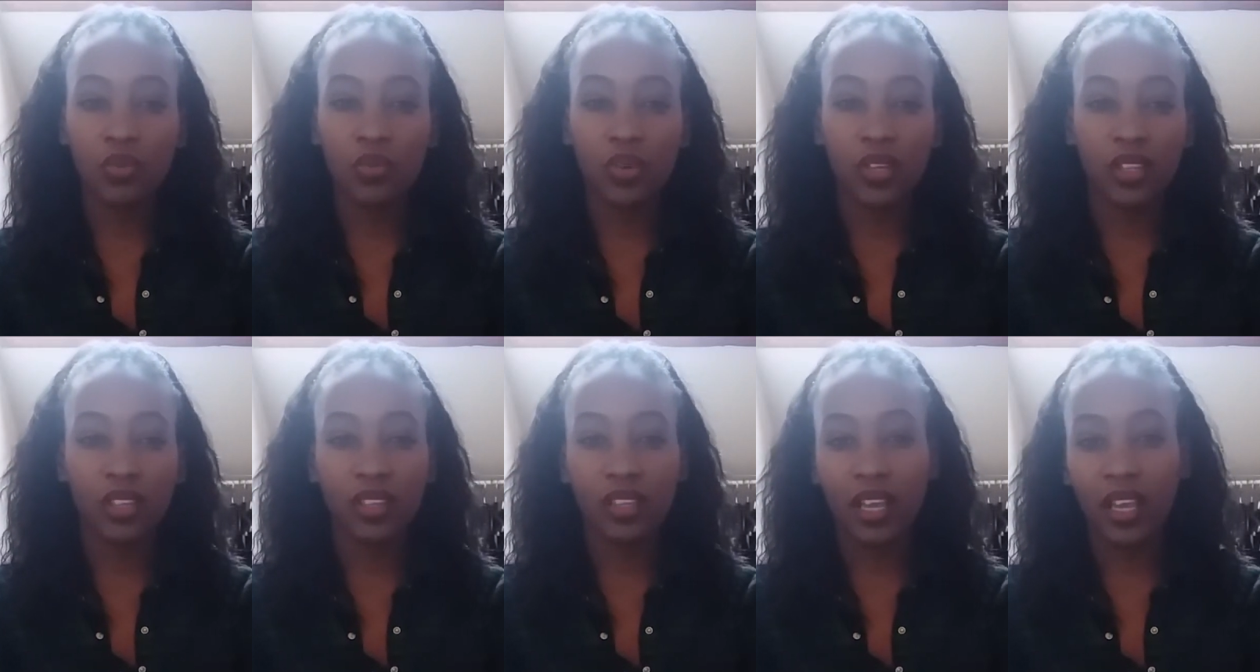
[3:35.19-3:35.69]

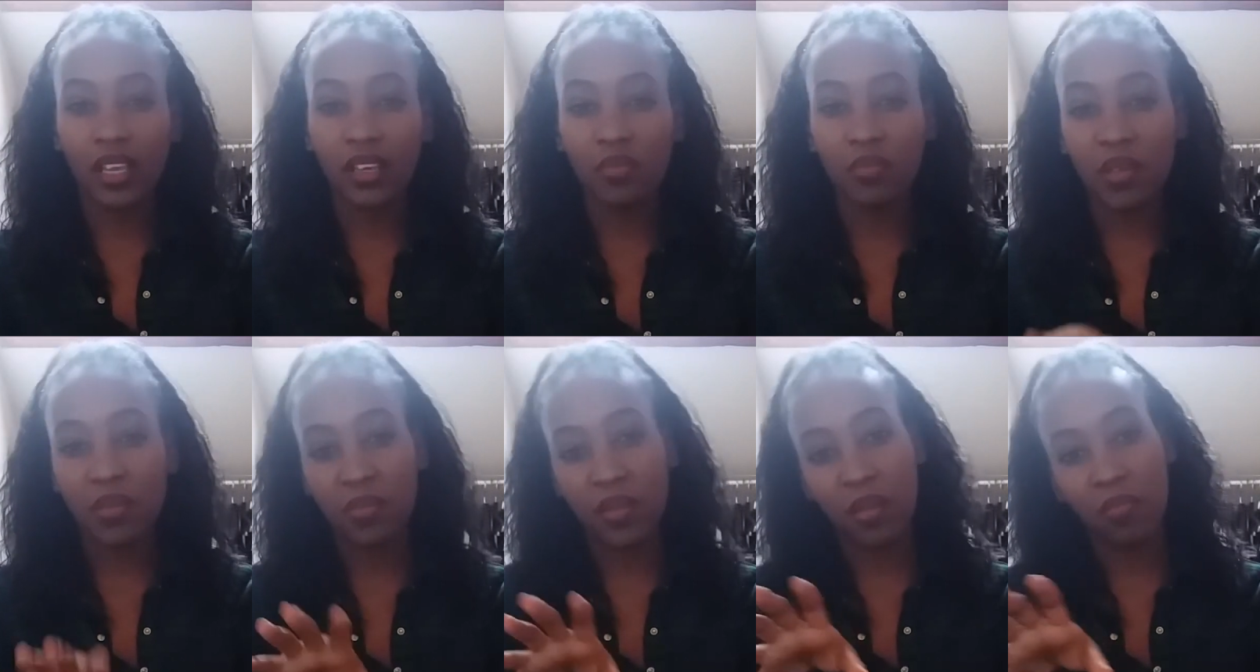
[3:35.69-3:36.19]
with
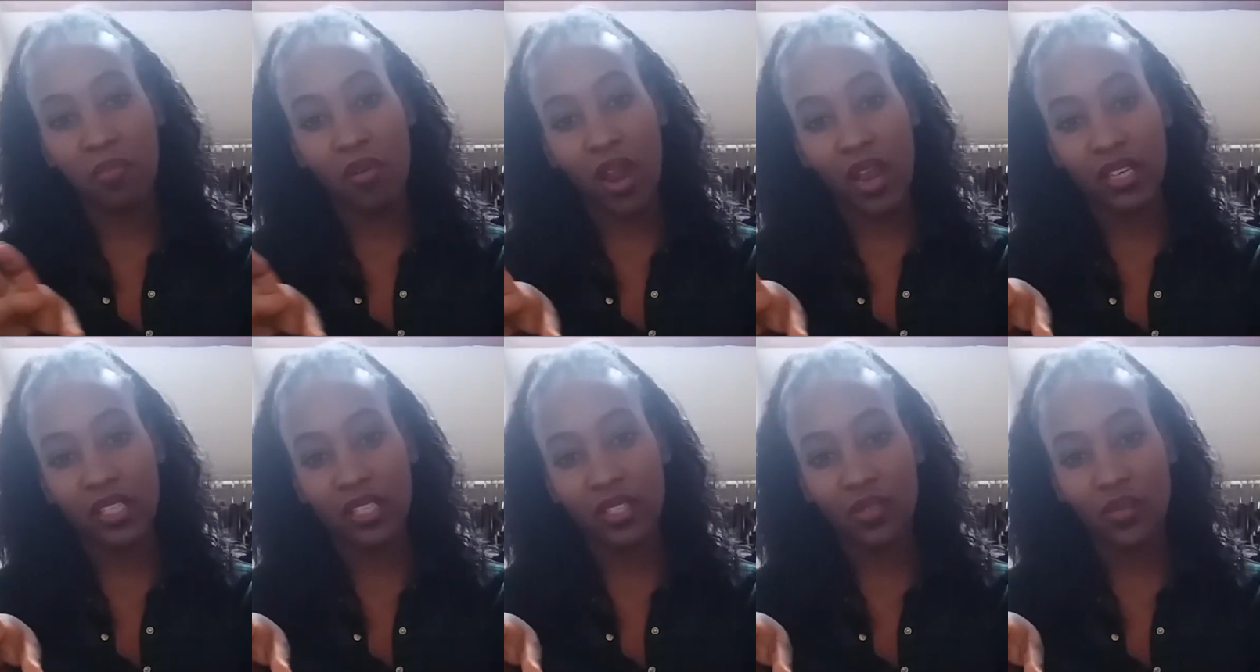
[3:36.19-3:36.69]
like maybe a
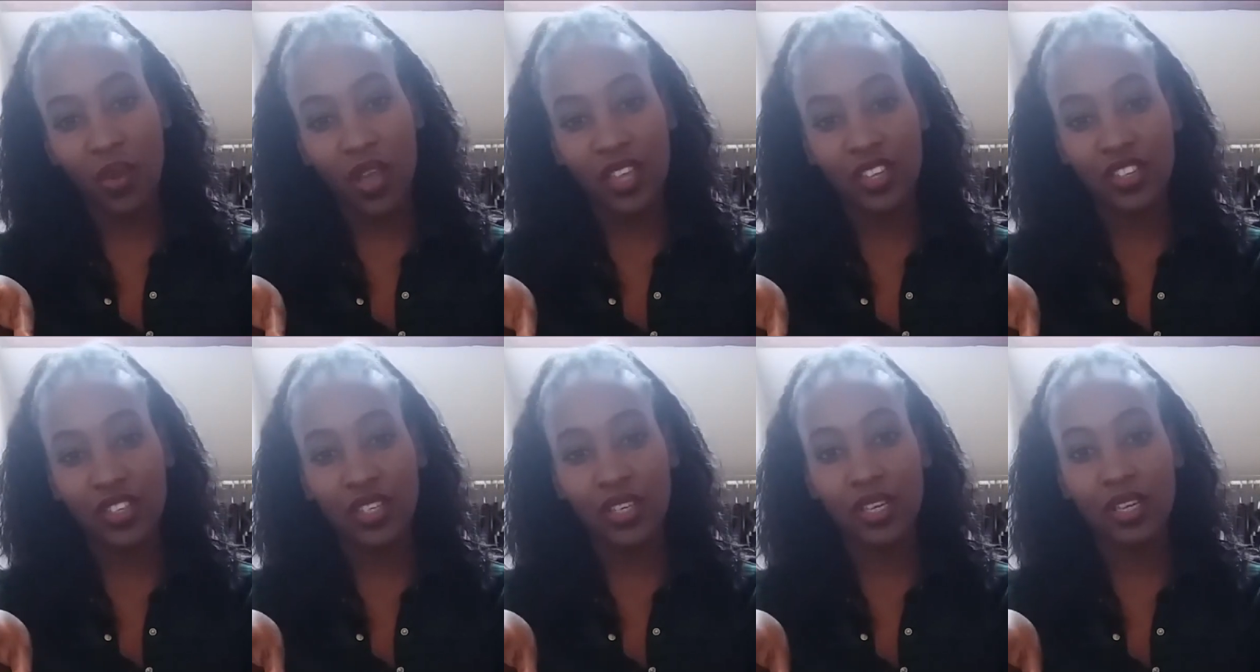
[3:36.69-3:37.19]
practice
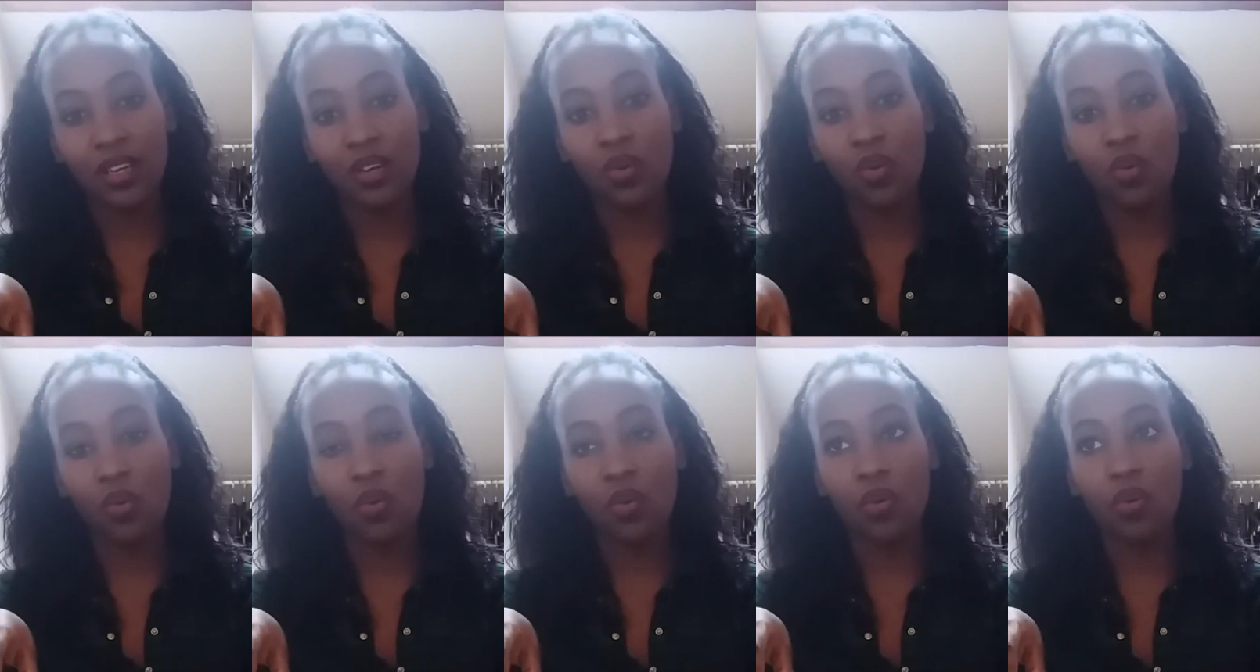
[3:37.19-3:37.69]
question
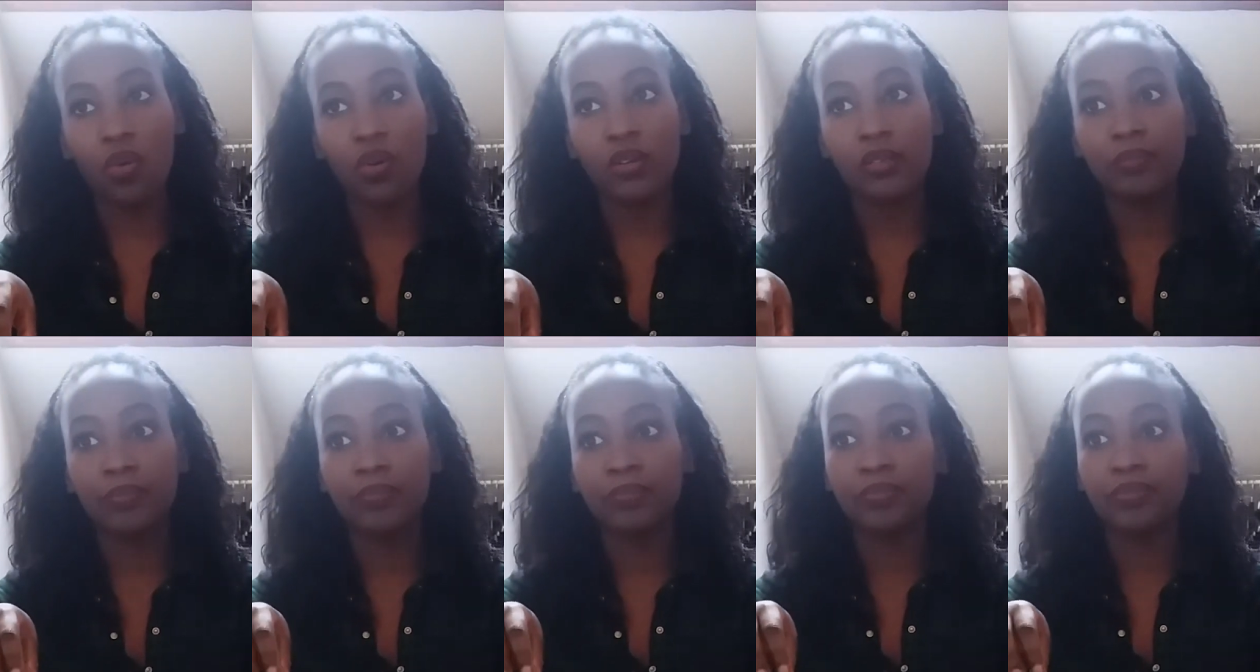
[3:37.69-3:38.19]

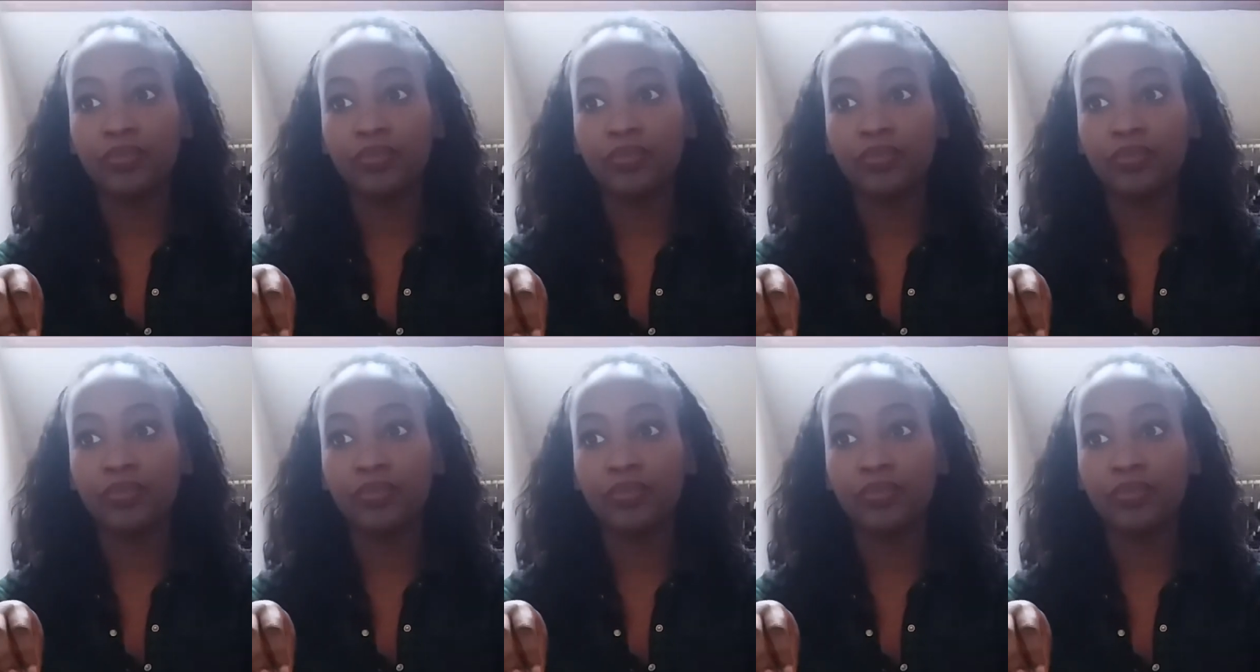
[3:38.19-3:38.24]
or